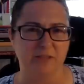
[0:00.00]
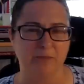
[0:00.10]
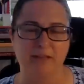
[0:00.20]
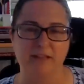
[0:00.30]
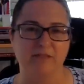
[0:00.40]

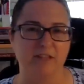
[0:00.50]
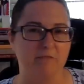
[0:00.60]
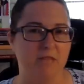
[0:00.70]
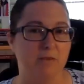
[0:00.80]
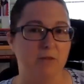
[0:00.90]
but it's very
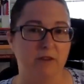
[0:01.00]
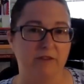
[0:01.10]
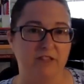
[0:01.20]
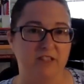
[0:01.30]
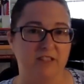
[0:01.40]
minimal
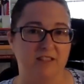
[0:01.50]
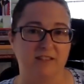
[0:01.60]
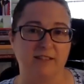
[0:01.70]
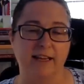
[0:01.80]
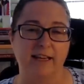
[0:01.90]

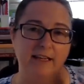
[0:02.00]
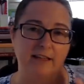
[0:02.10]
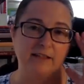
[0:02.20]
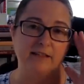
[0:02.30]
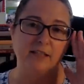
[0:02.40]
references, and
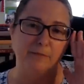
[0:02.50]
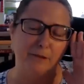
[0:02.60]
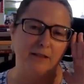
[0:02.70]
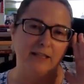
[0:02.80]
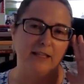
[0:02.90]
it's
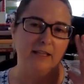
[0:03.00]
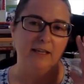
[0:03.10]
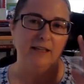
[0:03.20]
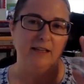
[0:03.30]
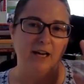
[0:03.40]
typically
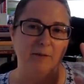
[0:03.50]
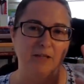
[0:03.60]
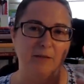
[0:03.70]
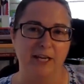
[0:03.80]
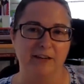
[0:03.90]
um,
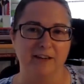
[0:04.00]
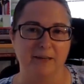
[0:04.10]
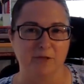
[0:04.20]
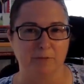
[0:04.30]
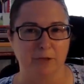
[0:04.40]
comparing
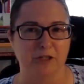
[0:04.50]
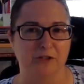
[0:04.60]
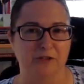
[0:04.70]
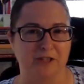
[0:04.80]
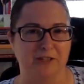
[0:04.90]
them to
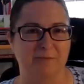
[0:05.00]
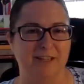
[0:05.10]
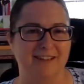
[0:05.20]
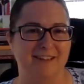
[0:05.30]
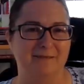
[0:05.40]
birds or
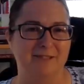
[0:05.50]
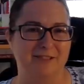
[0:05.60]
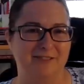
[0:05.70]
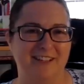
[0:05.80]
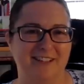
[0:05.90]
comparing them
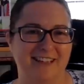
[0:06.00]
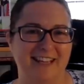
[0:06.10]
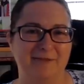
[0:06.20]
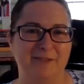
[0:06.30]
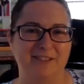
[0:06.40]
to other
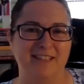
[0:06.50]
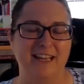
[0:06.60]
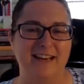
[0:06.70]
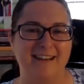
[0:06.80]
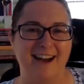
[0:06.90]
animals,
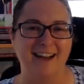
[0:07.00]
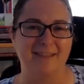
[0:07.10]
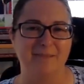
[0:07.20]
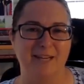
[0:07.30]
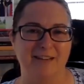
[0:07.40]
not
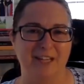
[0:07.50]
comparing